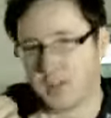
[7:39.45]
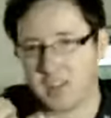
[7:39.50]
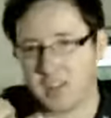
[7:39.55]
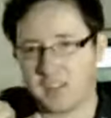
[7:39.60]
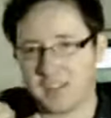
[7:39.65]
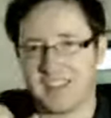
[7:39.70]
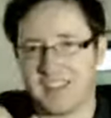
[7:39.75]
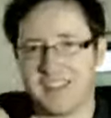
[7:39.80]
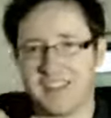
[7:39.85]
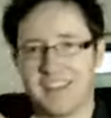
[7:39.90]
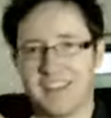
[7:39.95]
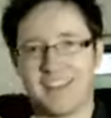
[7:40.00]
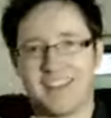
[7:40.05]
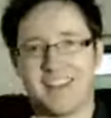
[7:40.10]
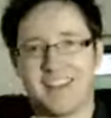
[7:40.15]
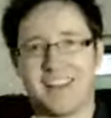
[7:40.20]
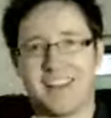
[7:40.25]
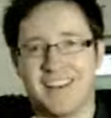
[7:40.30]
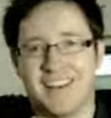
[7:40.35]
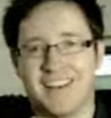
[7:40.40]
crazy.
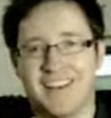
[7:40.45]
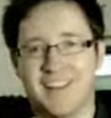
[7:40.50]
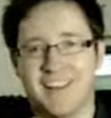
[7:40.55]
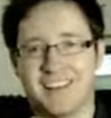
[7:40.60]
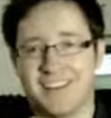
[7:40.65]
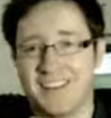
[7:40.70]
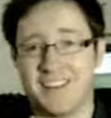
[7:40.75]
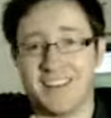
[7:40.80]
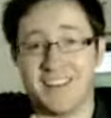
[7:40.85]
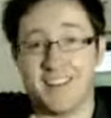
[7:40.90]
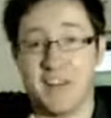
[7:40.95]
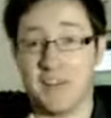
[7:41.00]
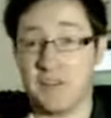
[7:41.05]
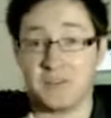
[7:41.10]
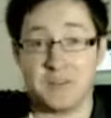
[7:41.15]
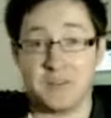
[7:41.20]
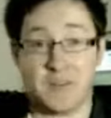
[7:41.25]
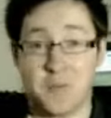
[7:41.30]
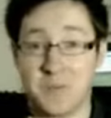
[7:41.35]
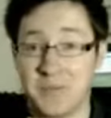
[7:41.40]
Uh, he
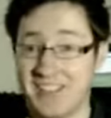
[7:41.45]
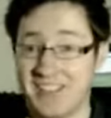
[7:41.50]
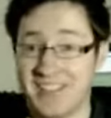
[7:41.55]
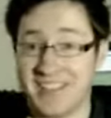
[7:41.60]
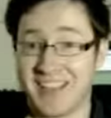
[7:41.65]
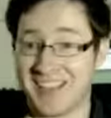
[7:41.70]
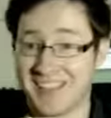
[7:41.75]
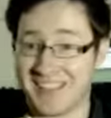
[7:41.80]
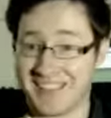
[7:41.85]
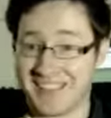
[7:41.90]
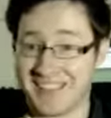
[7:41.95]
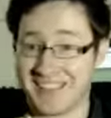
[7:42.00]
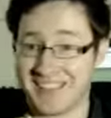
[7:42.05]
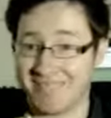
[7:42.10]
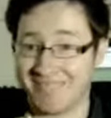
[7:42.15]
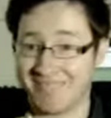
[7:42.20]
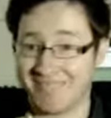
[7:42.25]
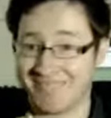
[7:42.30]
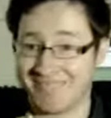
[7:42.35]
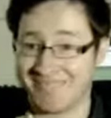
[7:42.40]
loves Thomas the Tank
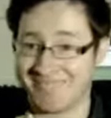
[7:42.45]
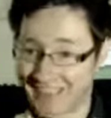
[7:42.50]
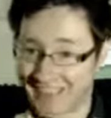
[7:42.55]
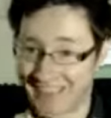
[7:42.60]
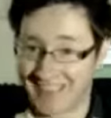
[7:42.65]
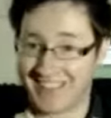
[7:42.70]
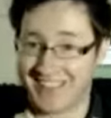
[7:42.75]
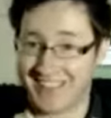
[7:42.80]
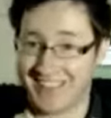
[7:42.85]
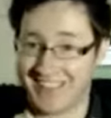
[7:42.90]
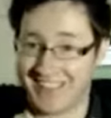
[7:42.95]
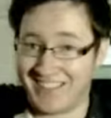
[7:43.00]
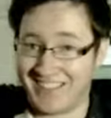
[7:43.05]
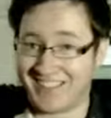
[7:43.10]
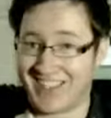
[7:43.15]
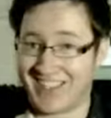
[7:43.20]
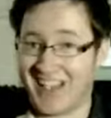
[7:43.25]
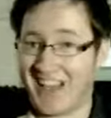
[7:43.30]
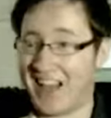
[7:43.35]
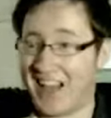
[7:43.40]
Engine. He
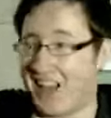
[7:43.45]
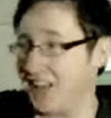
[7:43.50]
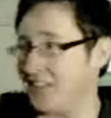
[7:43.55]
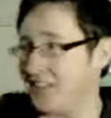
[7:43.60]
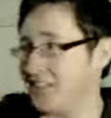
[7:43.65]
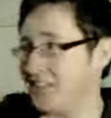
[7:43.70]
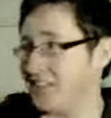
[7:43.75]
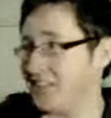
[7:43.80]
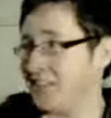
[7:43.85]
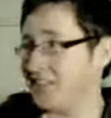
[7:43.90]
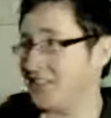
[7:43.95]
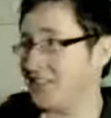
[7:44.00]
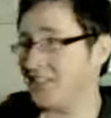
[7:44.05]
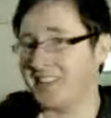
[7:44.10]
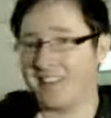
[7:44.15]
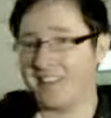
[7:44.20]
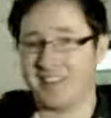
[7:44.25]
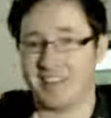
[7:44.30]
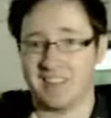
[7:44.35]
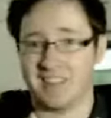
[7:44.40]
does, and
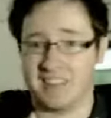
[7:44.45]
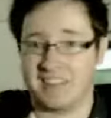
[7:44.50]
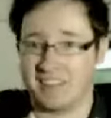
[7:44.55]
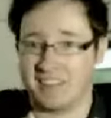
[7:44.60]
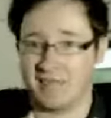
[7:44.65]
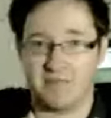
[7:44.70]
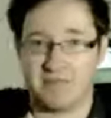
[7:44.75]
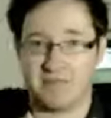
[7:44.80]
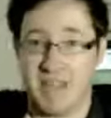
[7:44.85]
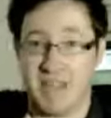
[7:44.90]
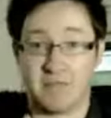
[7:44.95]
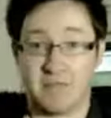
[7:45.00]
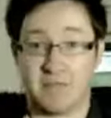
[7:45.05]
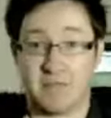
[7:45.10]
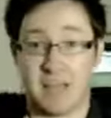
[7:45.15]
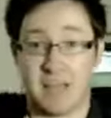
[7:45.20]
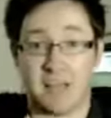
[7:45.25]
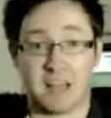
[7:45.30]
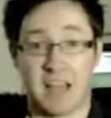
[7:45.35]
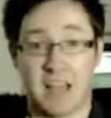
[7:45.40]

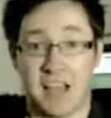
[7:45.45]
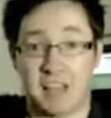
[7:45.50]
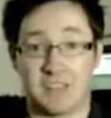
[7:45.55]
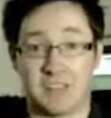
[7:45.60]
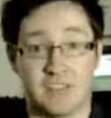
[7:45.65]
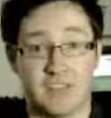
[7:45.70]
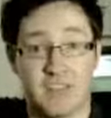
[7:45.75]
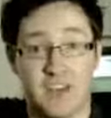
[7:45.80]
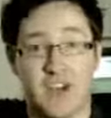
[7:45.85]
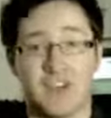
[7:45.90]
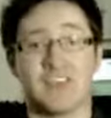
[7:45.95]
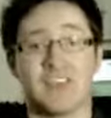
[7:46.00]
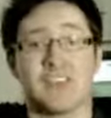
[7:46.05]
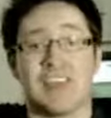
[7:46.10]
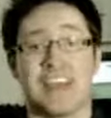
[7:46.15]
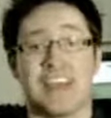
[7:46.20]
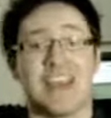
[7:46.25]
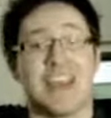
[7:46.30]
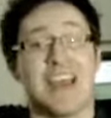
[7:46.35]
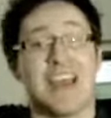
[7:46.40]
Netflix has
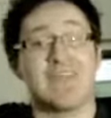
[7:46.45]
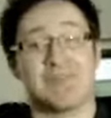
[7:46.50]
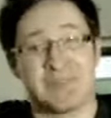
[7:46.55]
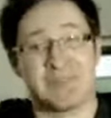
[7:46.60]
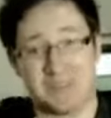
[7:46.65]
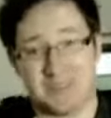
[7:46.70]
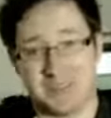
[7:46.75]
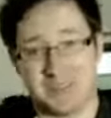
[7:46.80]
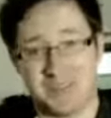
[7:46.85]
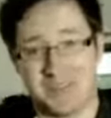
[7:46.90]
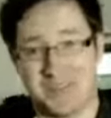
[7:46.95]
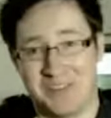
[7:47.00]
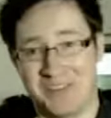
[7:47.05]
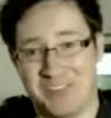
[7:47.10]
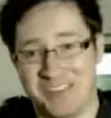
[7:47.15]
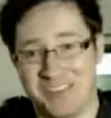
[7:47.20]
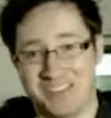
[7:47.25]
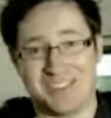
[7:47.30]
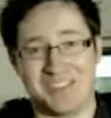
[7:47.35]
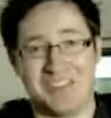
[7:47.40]
308 episodes
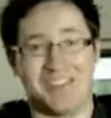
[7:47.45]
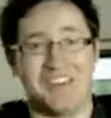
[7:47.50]
of it.